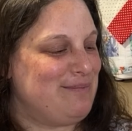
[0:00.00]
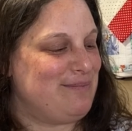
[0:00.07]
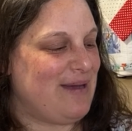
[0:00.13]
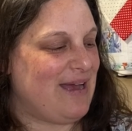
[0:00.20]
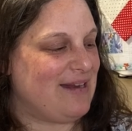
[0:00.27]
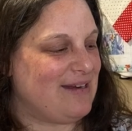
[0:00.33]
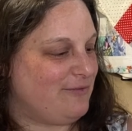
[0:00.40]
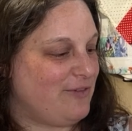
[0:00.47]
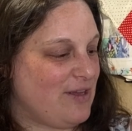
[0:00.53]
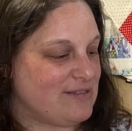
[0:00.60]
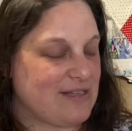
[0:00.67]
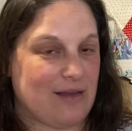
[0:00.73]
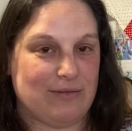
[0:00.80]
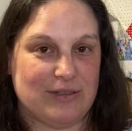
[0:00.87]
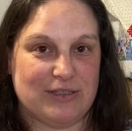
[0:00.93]
But first
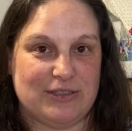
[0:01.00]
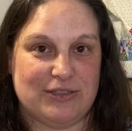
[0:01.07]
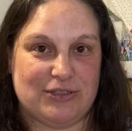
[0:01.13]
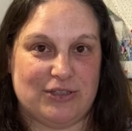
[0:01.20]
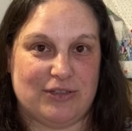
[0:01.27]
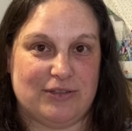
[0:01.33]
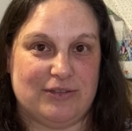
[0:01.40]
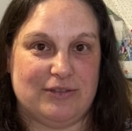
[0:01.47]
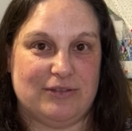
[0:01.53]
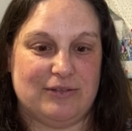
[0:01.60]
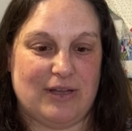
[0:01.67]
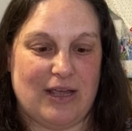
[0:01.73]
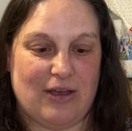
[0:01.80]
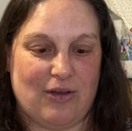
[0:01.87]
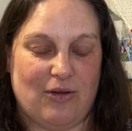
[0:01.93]
I wanted to show
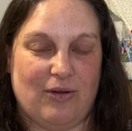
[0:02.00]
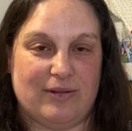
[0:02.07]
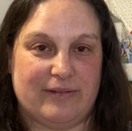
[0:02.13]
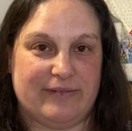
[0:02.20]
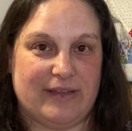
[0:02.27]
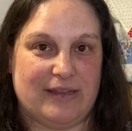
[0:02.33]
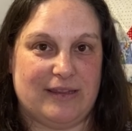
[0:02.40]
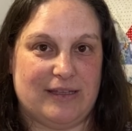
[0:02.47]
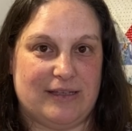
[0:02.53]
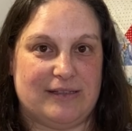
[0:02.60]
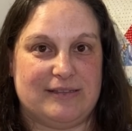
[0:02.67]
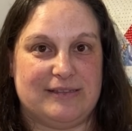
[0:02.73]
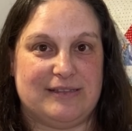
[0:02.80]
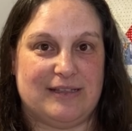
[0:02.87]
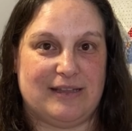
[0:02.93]
you all of the
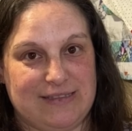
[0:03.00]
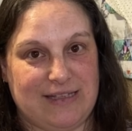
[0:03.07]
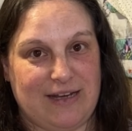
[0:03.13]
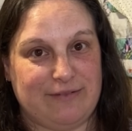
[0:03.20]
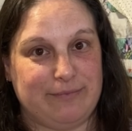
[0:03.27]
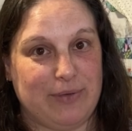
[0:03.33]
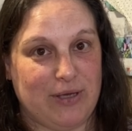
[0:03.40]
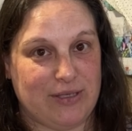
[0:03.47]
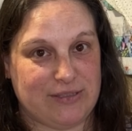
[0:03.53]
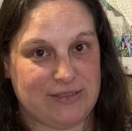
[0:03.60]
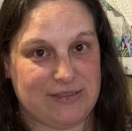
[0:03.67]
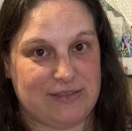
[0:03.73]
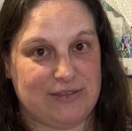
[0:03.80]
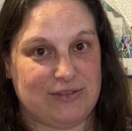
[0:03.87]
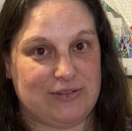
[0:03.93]
things that I've
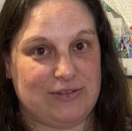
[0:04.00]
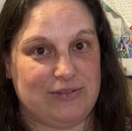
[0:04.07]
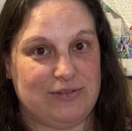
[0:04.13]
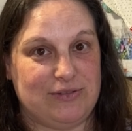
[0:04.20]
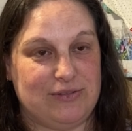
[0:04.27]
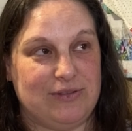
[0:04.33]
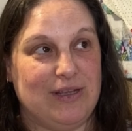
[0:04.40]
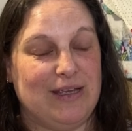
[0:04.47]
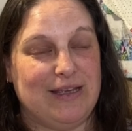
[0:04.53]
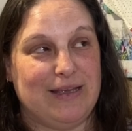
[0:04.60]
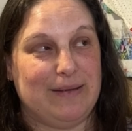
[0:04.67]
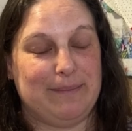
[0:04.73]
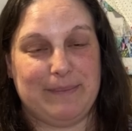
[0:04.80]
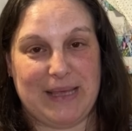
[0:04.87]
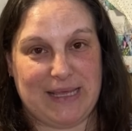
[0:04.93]
purchased to
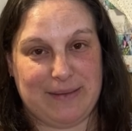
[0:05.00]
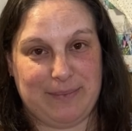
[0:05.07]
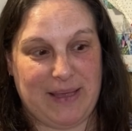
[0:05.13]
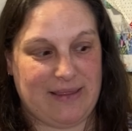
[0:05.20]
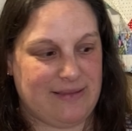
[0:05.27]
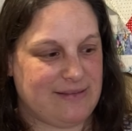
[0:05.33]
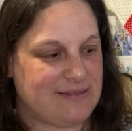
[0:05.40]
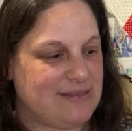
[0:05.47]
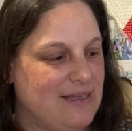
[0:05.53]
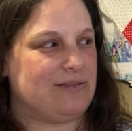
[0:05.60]
make bathers.